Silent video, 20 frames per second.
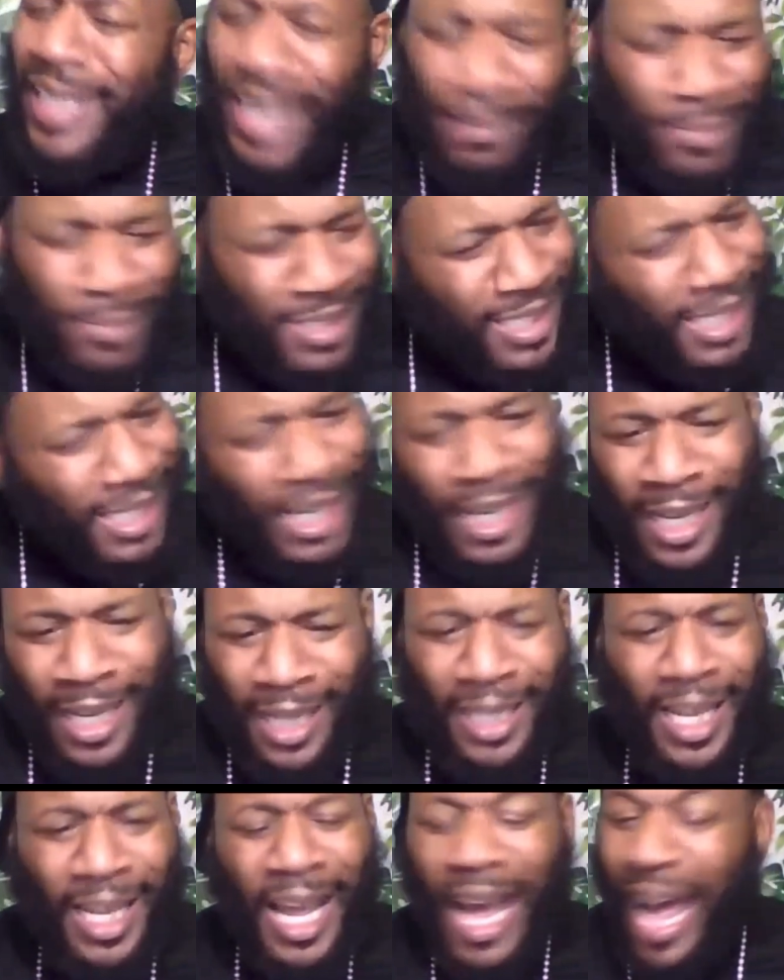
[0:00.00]
saying,
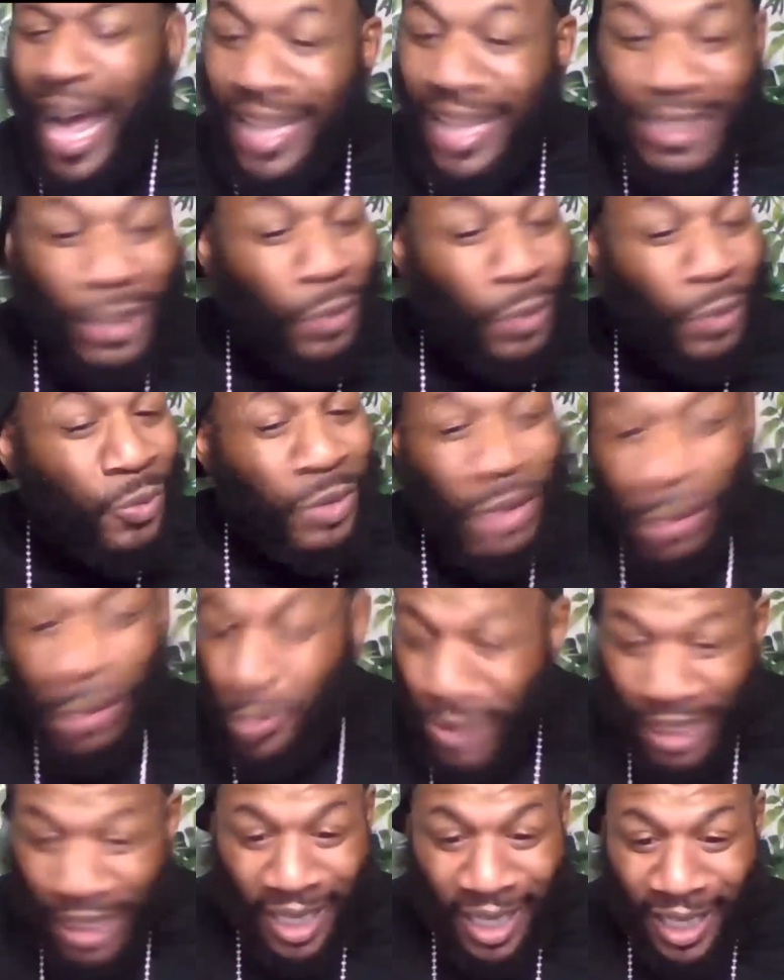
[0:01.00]
I don't know
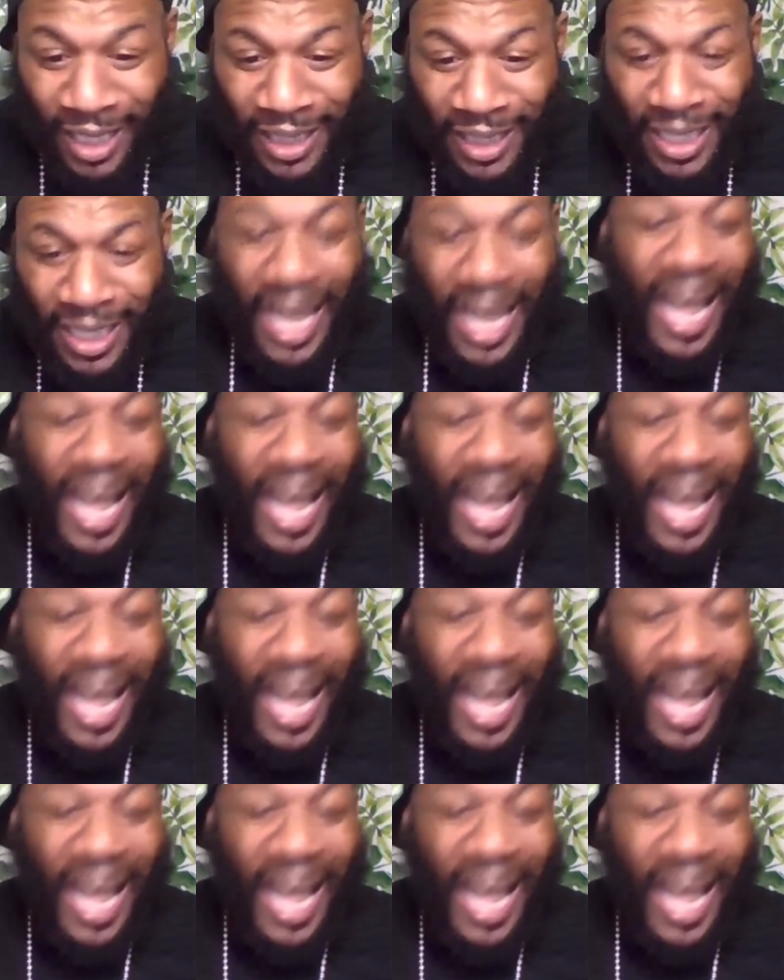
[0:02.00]
Don. I